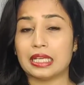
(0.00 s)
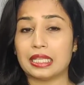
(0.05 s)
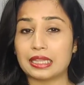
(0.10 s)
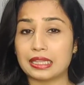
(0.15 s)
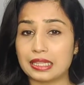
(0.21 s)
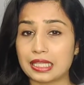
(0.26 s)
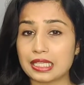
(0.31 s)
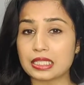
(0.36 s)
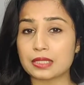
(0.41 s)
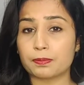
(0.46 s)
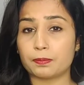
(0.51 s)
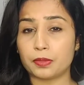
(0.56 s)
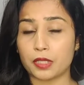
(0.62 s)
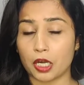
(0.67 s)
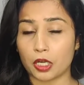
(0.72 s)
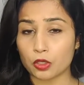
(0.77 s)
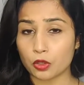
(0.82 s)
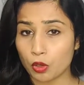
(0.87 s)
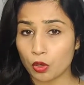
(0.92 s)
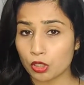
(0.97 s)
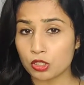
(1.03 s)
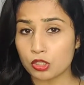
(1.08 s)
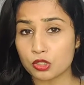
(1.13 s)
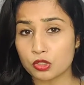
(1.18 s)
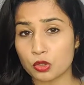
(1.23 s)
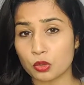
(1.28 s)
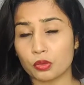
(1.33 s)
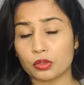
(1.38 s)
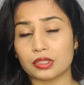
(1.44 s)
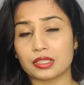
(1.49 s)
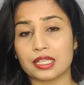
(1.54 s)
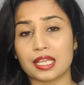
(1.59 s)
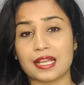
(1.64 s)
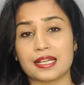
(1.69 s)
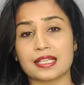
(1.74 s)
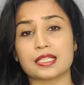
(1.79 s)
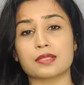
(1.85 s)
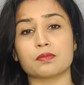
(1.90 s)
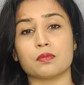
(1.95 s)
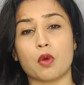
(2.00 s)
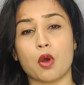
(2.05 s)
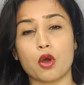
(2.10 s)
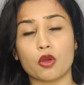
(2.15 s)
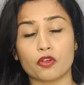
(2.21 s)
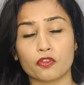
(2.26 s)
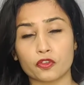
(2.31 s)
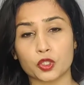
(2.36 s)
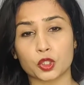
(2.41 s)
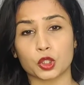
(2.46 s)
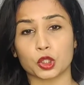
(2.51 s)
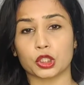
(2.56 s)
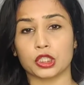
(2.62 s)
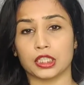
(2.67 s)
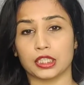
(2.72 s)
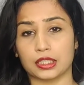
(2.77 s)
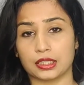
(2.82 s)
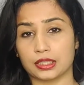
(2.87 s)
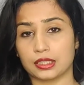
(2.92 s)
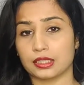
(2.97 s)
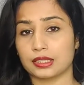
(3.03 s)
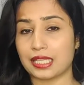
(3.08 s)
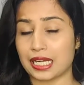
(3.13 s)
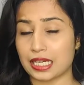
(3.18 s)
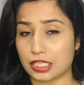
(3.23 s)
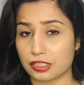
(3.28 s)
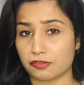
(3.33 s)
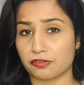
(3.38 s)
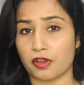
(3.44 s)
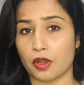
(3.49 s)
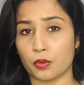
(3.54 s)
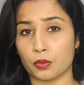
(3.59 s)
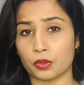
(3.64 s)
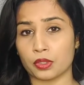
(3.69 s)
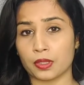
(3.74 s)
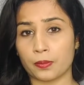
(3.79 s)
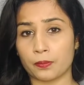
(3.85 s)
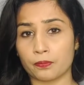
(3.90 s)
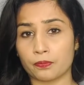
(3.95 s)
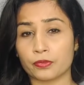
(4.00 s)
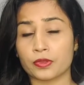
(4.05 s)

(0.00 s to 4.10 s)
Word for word: In this blood also there is more of sugar that is found.